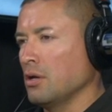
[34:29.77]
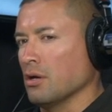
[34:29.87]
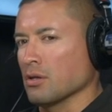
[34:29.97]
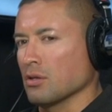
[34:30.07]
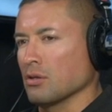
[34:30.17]

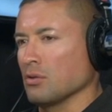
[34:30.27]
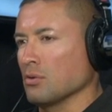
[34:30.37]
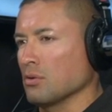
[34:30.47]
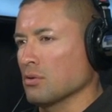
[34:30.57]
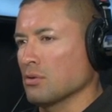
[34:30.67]
Uh, you, you,
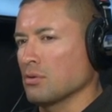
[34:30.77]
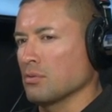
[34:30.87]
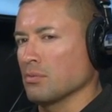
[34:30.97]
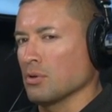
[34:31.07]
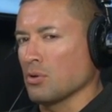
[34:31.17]

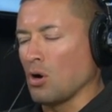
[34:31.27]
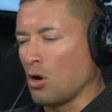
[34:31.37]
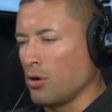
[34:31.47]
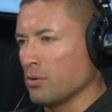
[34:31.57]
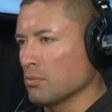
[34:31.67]
your, your
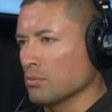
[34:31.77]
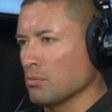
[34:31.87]
heart